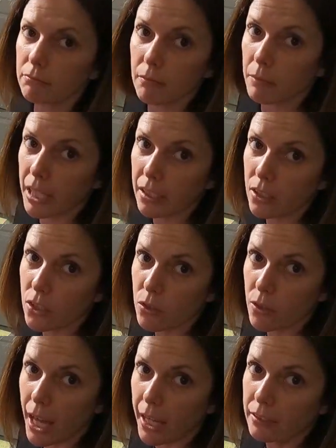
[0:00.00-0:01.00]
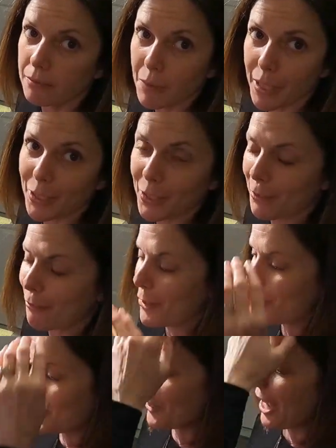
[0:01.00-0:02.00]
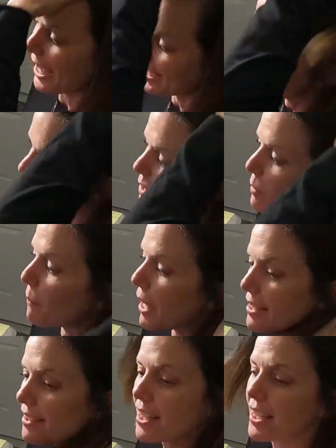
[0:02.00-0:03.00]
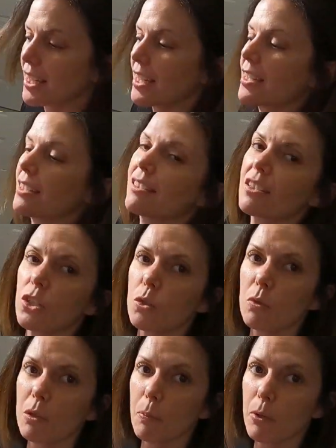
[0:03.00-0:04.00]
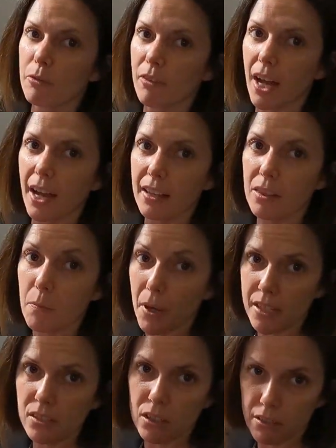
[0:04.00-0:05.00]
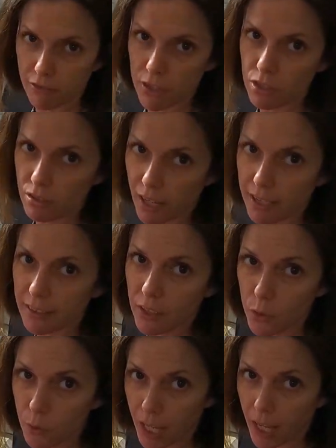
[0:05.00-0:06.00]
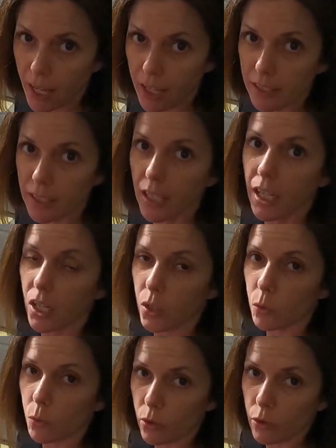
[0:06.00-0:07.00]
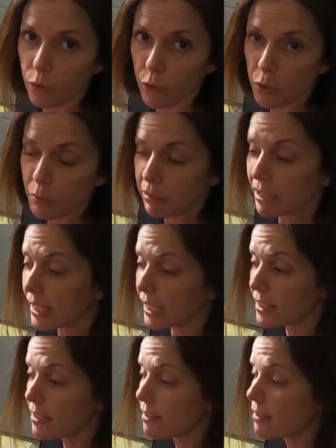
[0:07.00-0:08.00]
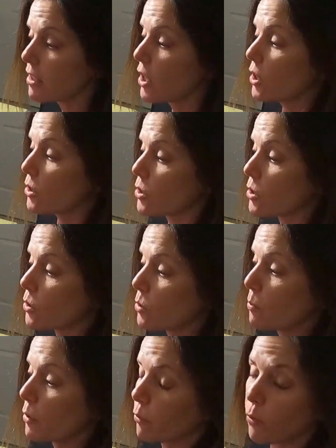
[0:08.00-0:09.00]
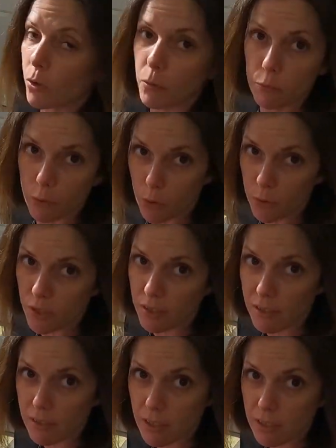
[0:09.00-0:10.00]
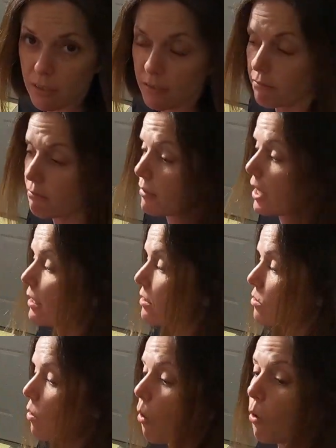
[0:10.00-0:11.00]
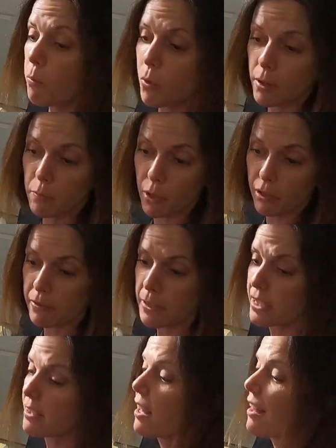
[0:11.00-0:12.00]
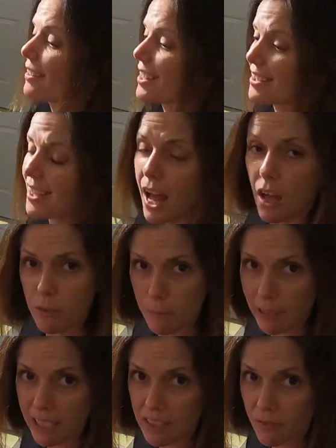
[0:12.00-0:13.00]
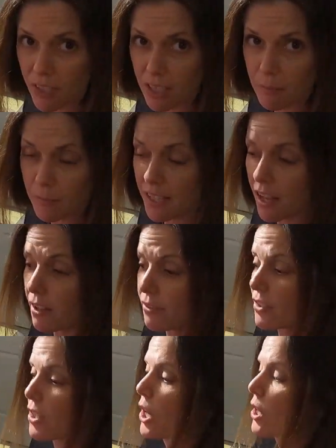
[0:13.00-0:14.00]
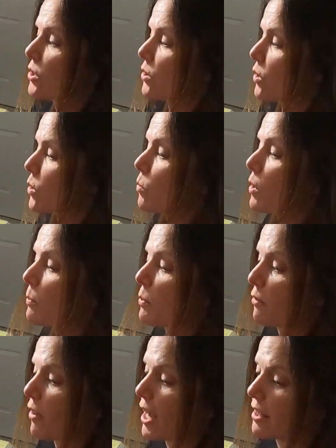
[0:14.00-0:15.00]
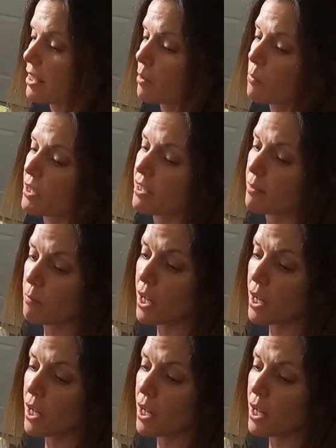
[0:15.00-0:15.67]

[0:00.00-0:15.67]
I'm not going to do that. I'm not going to confuse you guys. The best thing is you want to provide the best artificial light that you can in order for your plants to perform photosynthesis. Okay, that's the whole point and purpose. That's how the plants feed themselves. So you want to provide them with as